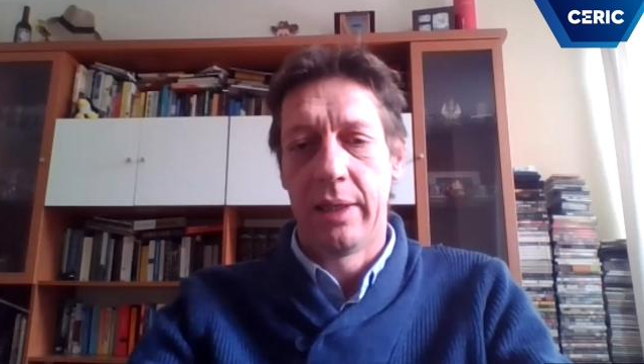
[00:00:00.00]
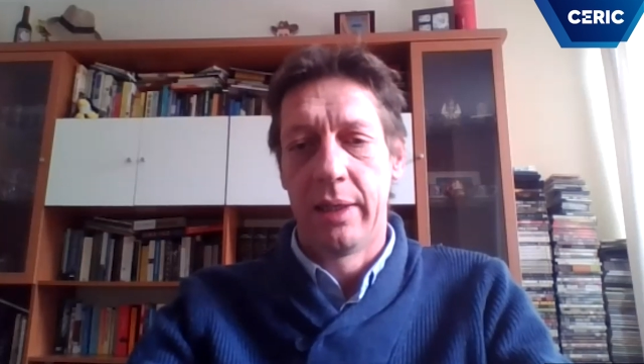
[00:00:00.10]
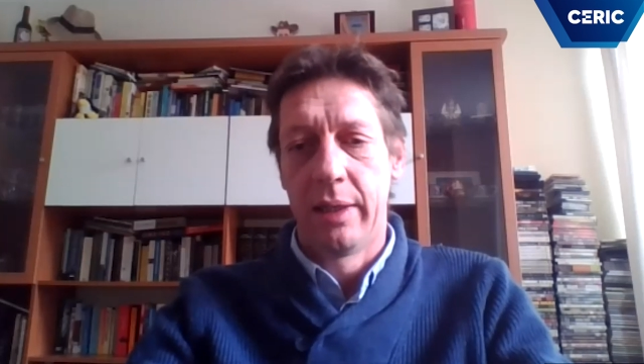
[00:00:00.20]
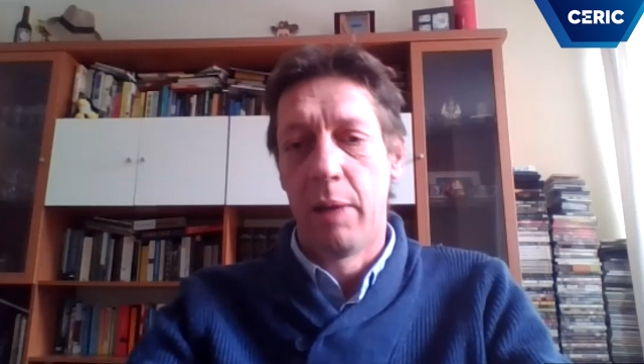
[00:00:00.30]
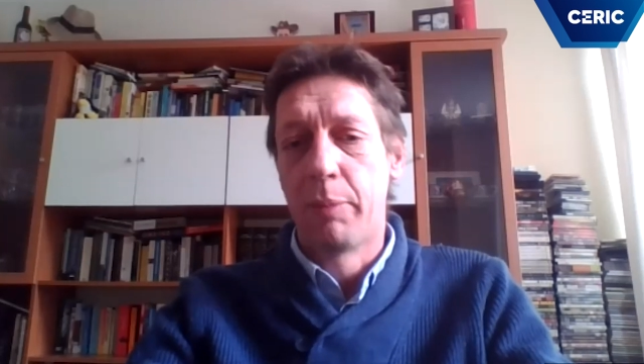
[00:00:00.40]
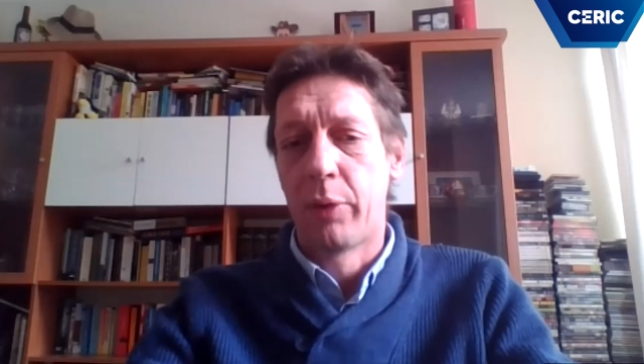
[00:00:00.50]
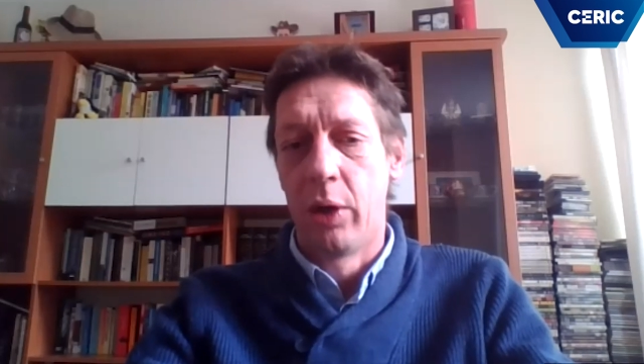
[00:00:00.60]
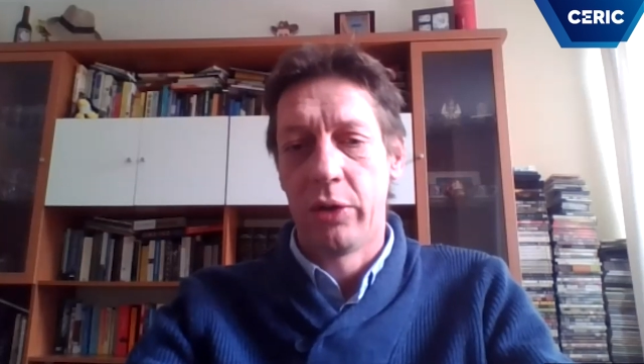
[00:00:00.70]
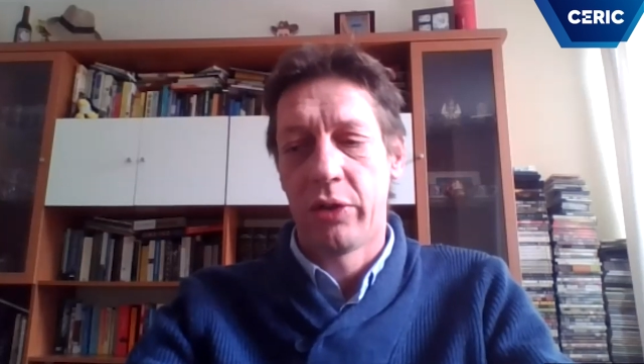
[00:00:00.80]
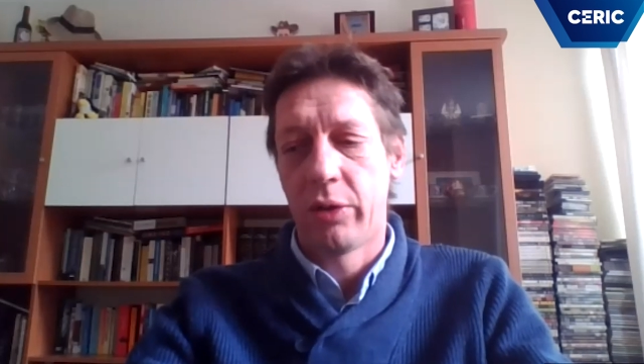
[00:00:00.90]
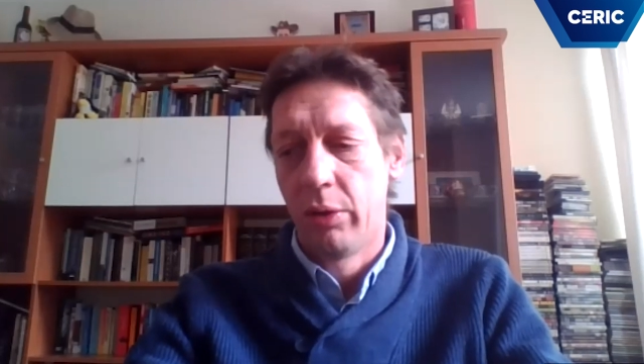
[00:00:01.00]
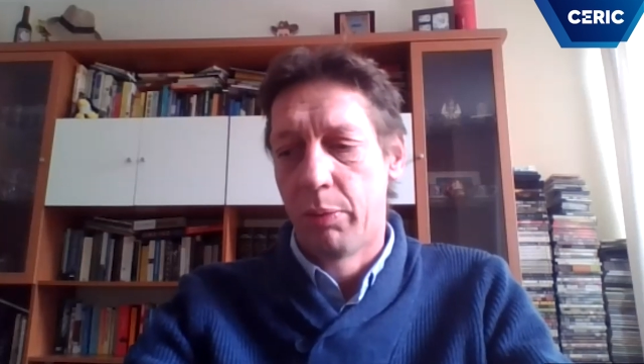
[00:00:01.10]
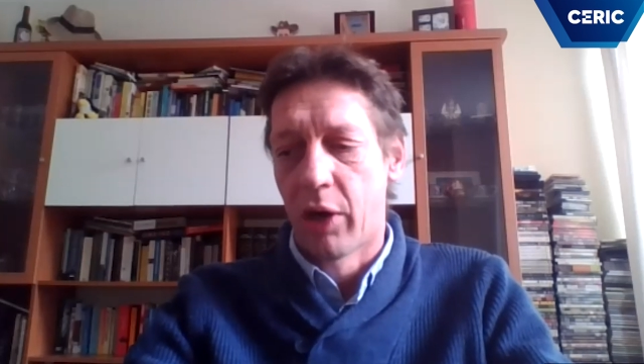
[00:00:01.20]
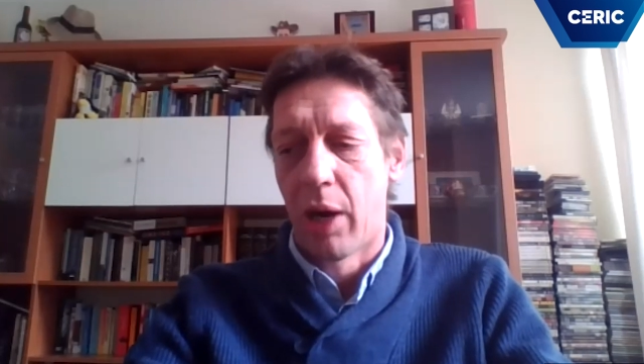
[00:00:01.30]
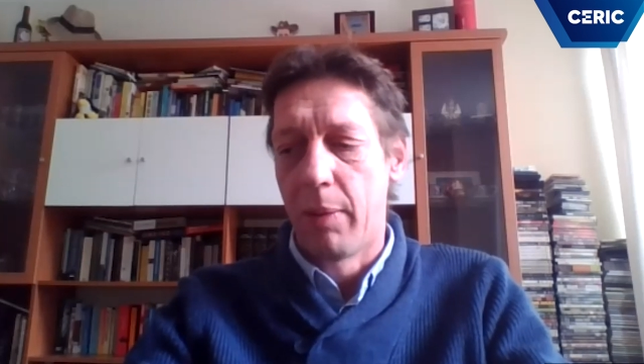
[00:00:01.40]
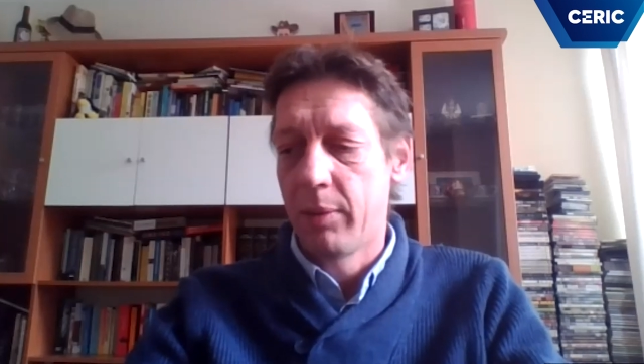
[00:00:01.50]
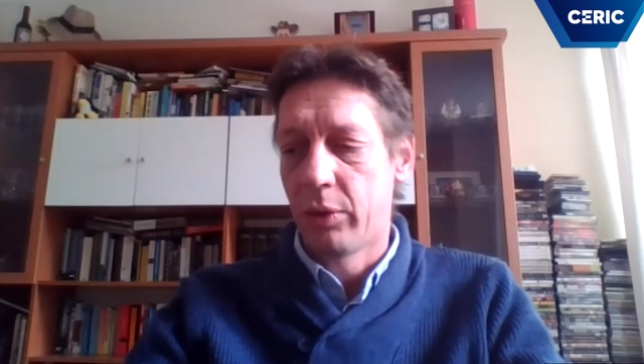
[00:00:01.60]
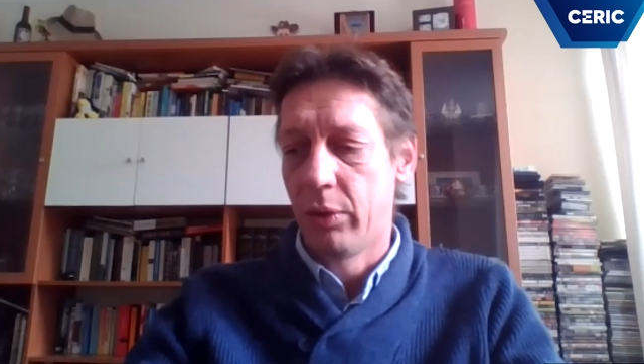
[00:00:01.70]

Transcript: approach to a problem,